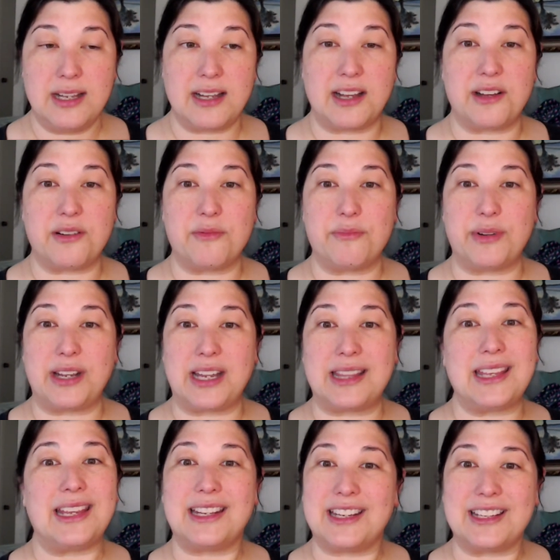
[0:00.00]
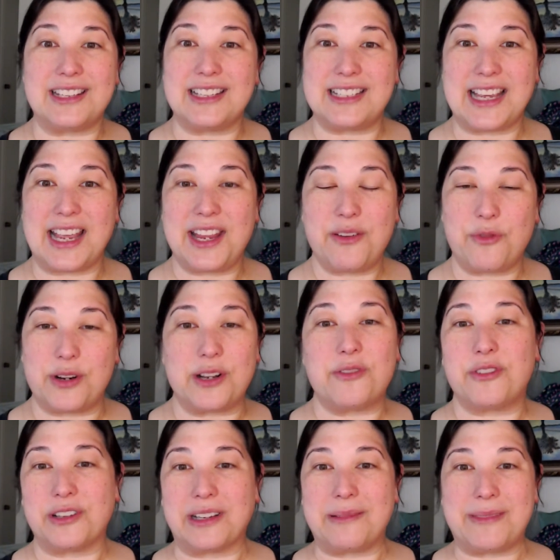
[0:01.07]
Um, but at the end of the day, what it
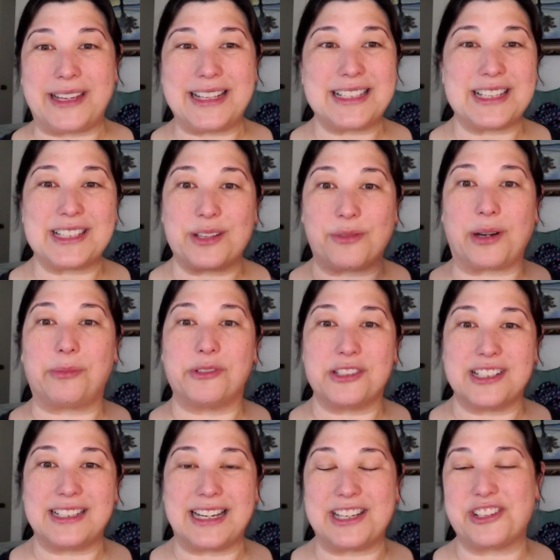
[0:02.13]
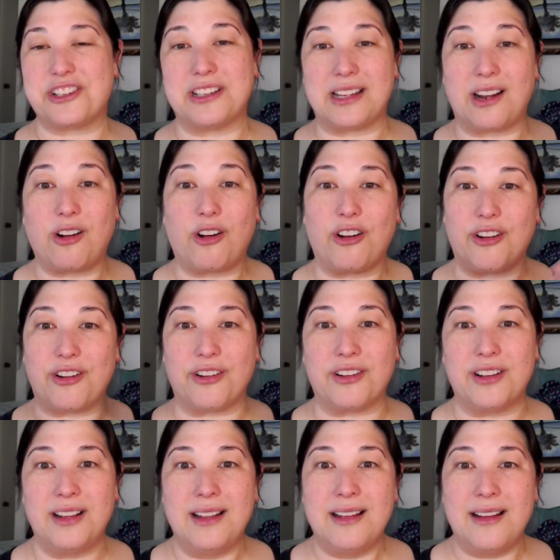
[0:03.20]
really means is the representation of all
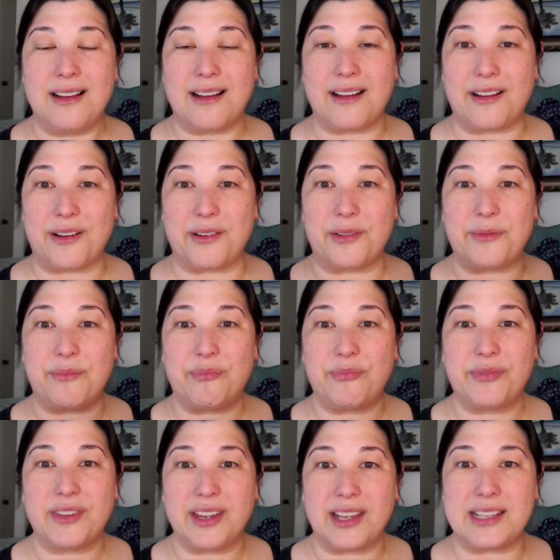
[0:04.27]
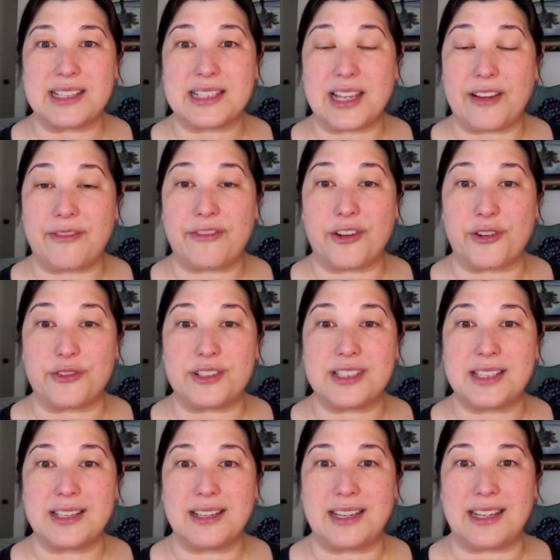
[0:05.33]
um, enslaved folks
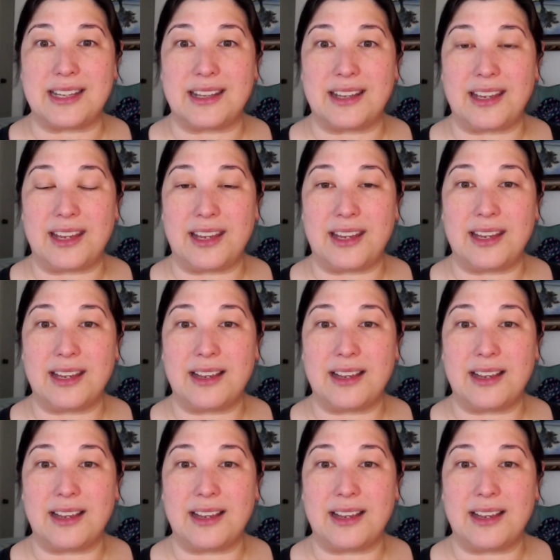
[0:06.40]
in the